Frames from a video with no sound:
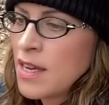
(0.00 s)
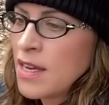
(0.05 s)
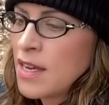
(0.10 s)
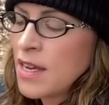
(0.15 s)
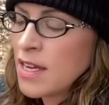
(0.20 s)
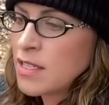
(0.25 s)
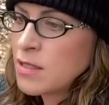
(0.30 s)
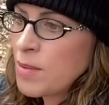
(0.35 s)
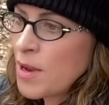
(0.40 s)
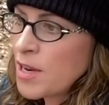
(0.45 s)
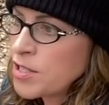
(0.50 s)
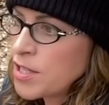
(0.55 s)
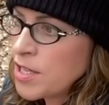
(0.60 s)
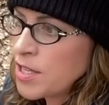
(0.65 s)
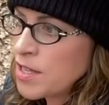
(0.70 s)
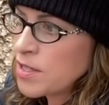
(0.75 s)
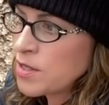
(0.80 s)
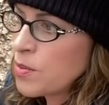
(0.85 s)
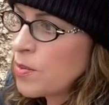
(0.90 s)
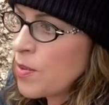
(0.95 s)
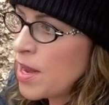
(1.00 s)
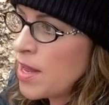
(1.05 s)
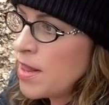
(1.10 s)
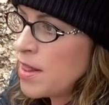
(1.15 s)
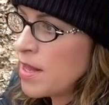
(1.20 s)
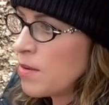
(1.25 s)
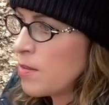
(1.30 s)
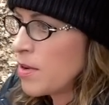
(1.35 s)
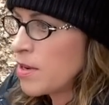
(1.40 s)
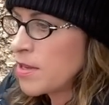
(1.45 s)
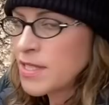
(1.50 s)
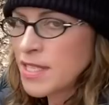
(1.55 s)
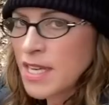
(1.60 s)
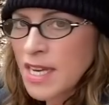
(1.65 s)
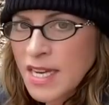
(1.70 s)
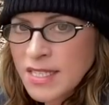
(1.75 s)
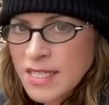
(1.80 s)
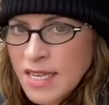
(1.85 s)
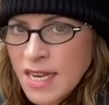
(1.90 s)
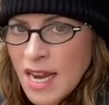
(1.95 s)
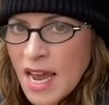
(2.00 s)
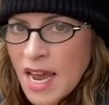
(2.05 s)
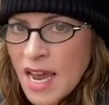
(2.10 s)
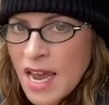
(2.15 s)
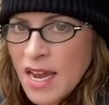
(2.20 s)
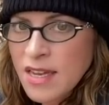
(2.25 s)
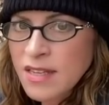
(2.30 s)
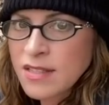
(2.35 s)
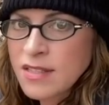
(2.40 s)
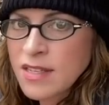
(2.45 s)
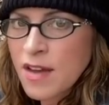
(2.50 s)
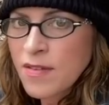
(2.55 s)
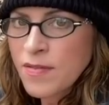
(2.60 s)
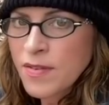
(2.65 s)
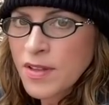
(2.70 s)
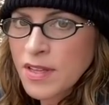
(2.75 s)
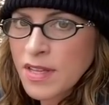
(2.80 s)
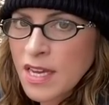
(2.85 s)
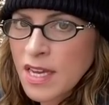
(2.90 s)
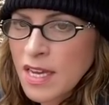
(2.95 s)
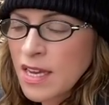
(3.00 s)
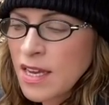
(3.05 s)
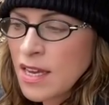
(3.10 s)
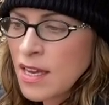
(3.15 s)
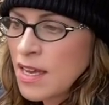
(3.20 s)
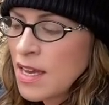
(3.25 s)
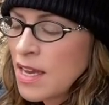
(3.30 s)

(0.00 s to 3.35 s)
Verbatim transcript: especially this one that we're seeing today, is definitely